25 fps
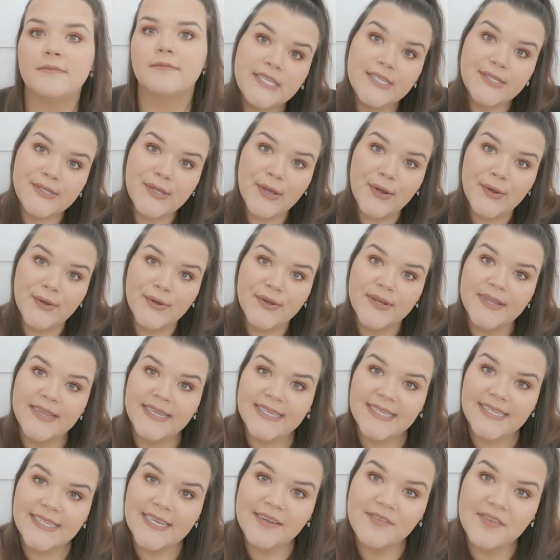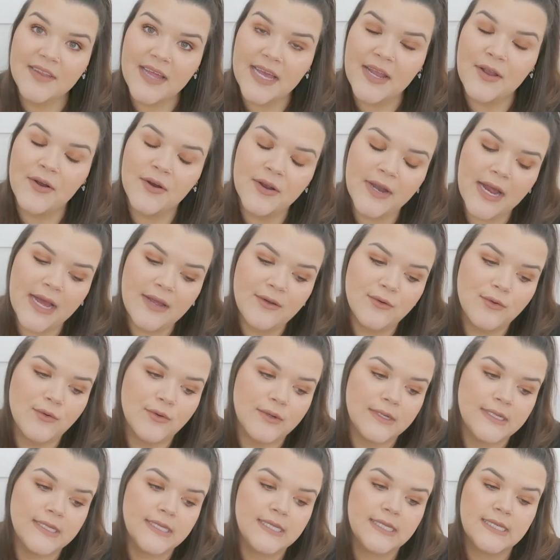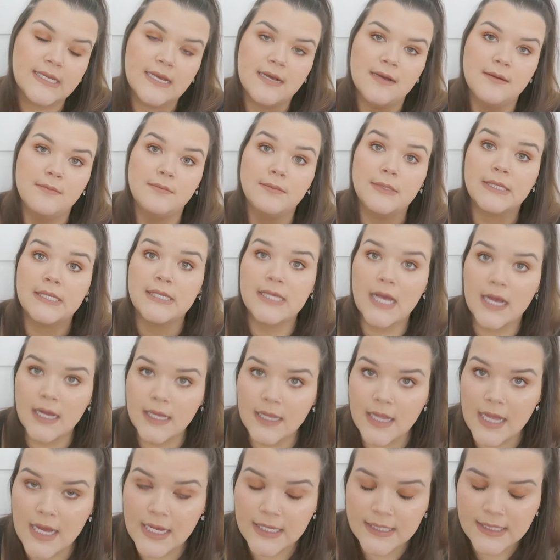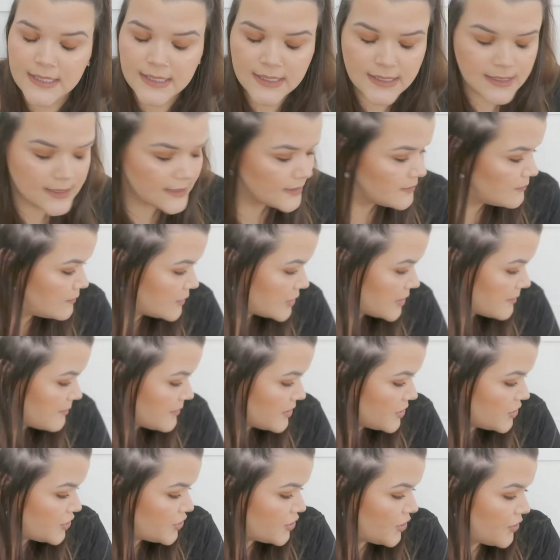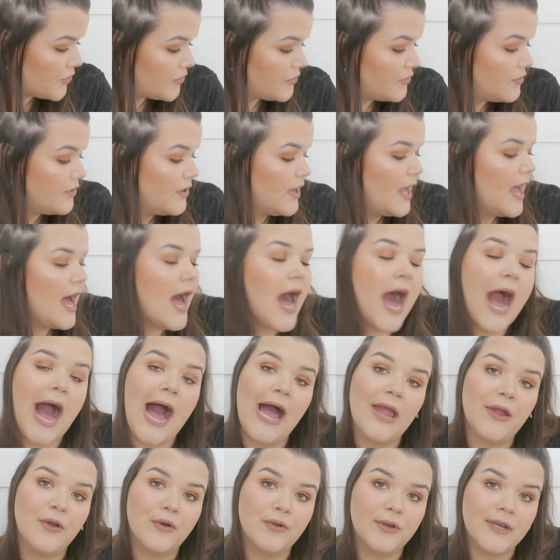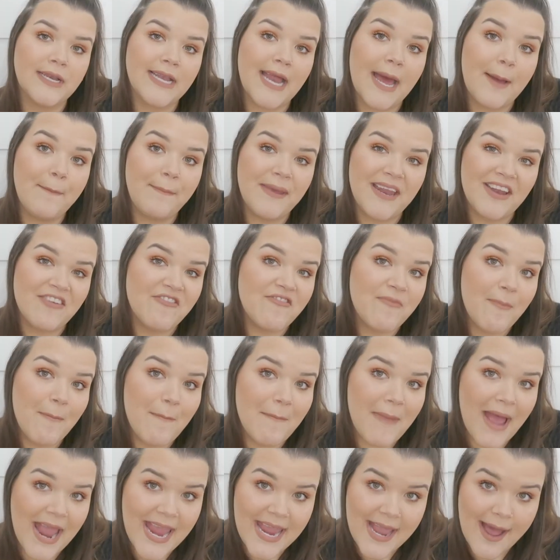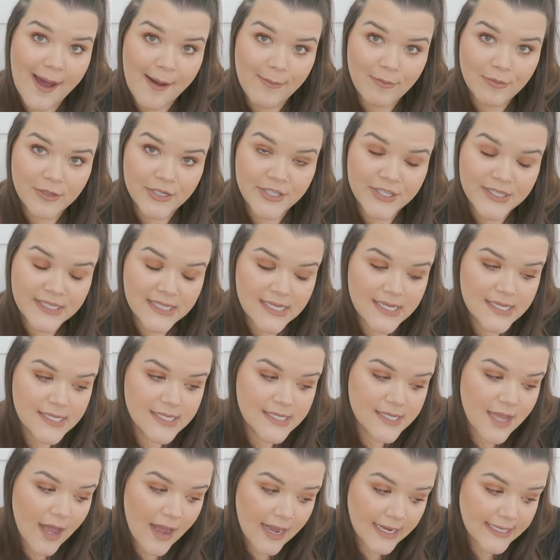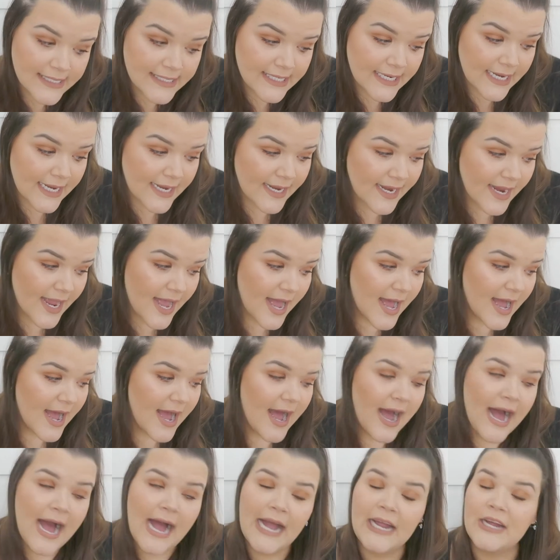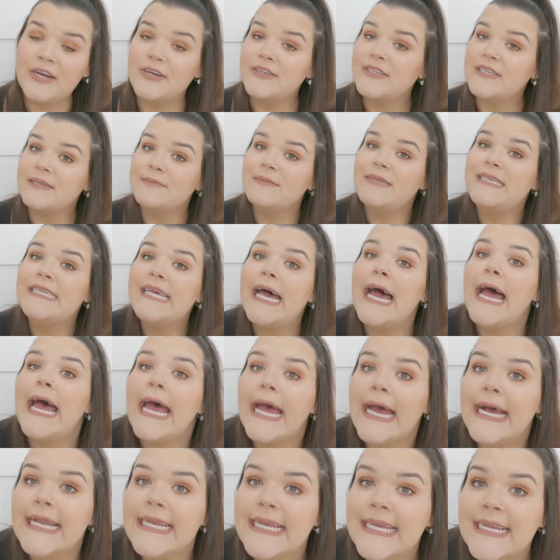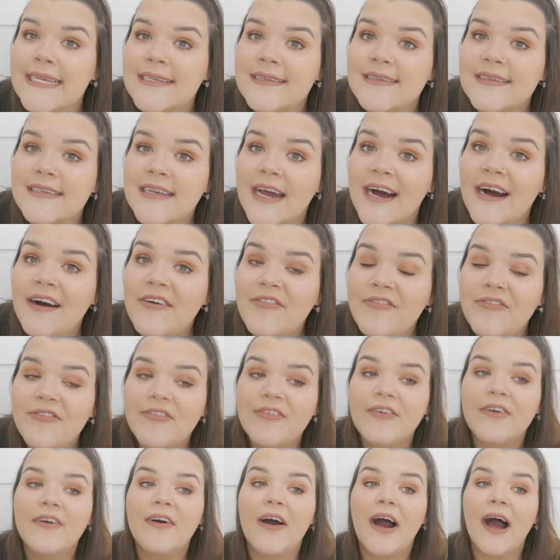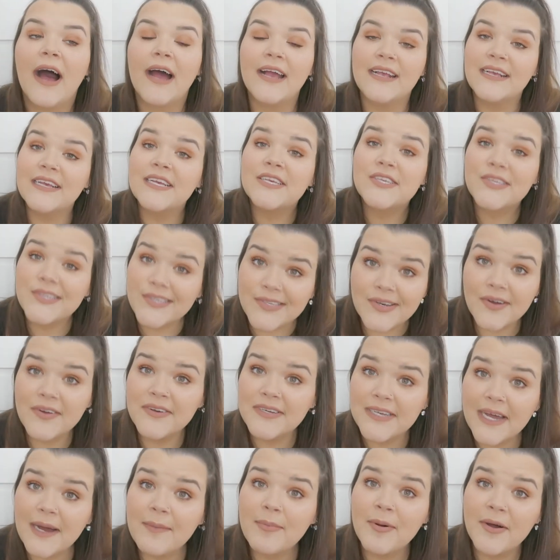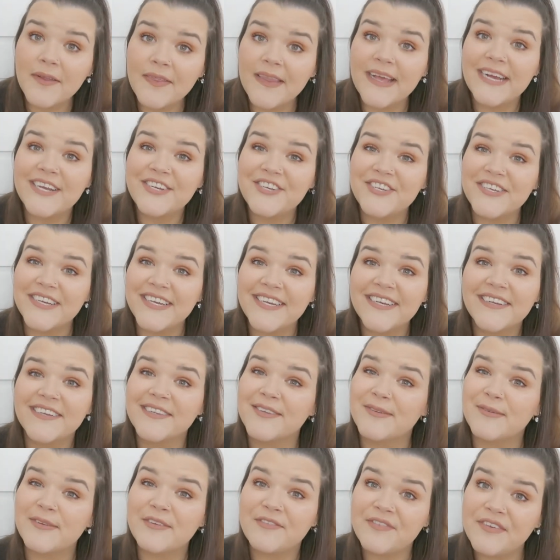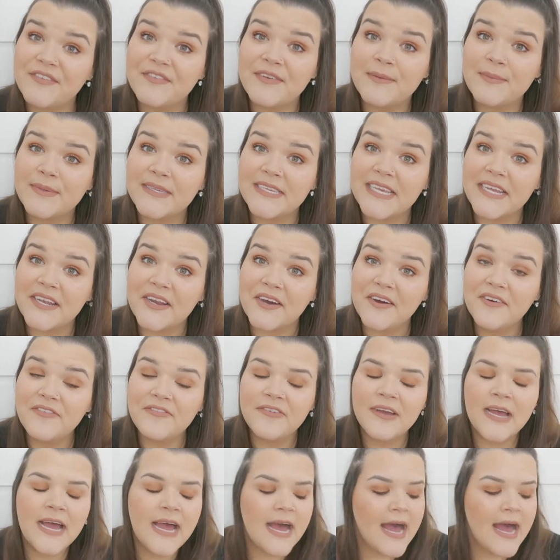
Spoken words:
So the stuff that I got, I ordered some sunglasses, which I'm gonna show you. I ordered a bit of makeup, which is exciting. I got some tanning stuff. I stocked up on that shit because it was 50% off.